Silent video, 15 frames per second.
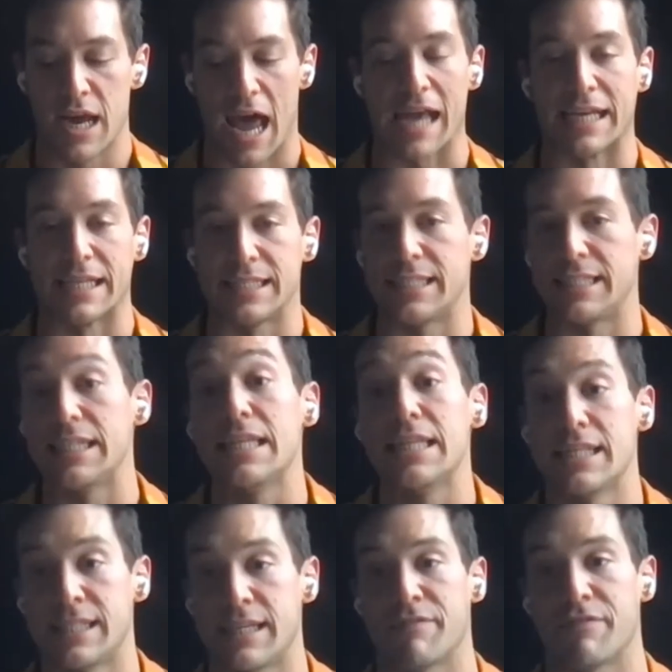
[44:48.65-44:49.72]
I could see
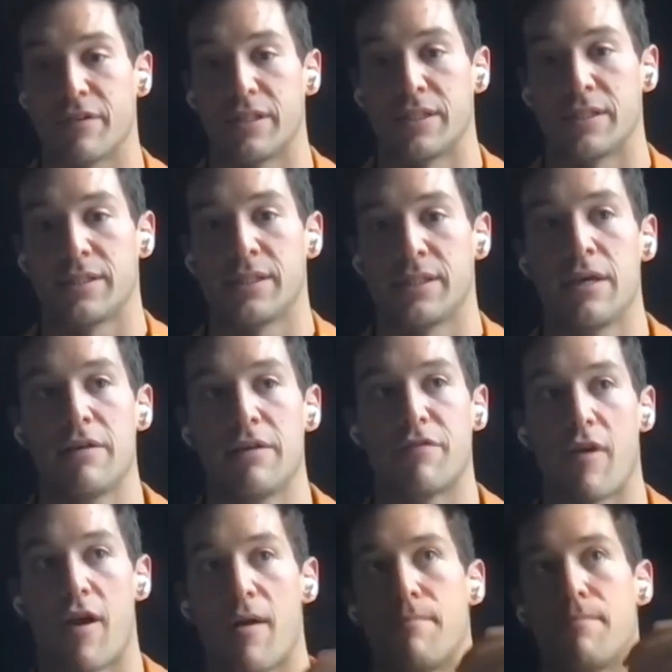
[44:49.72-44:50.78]
the difference
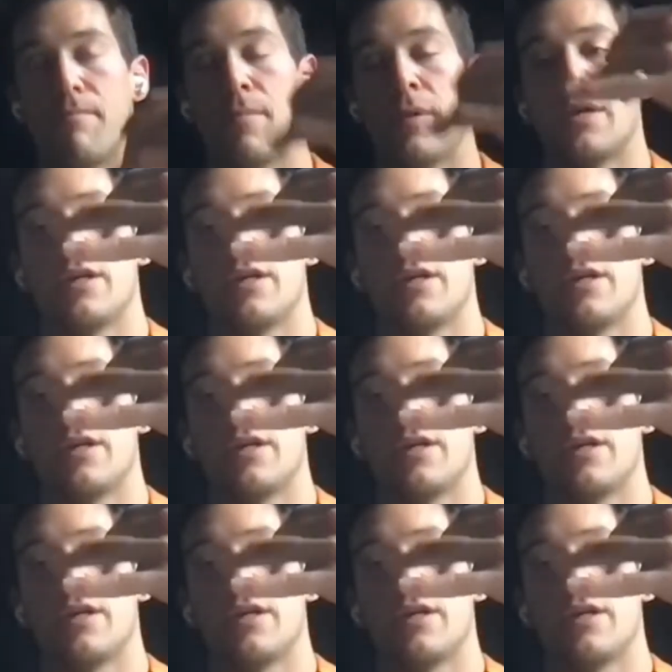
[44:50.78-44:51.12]
from,